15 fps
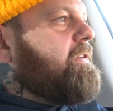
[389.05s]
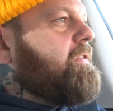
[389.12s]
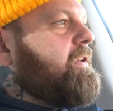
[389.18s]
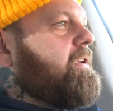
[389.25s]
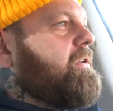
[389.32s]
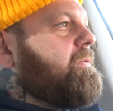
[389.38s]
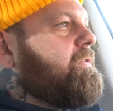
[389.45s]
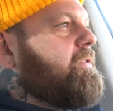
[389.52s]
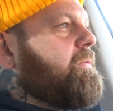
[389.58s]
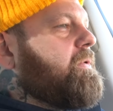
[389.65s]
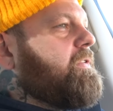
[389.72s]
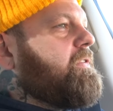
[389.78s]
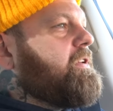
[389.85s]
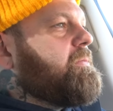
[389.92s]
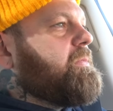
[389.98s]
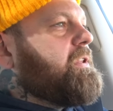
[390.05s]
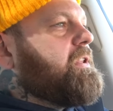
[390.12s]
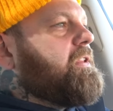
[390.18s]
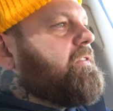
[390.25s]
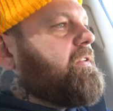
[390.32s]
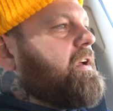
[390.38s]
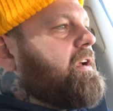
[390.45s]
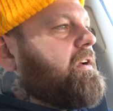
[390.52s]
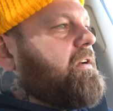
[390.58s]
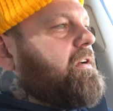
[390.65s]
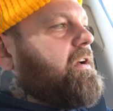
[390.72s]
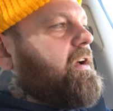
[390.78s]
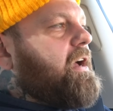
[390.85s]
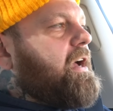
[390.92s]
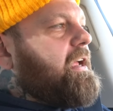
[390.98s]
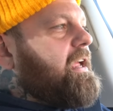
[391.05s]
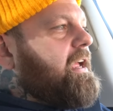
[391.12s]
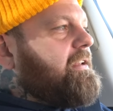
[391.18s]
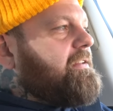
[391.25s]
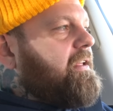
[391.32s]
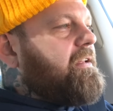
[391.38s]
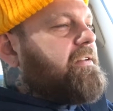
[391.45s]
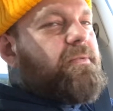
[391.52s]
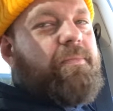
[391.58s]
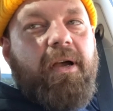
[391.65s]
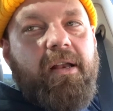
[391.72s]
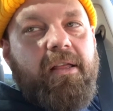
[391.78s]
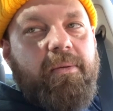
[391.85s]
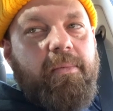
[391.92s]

that someone sent me that's like uh, I can't tell anybody.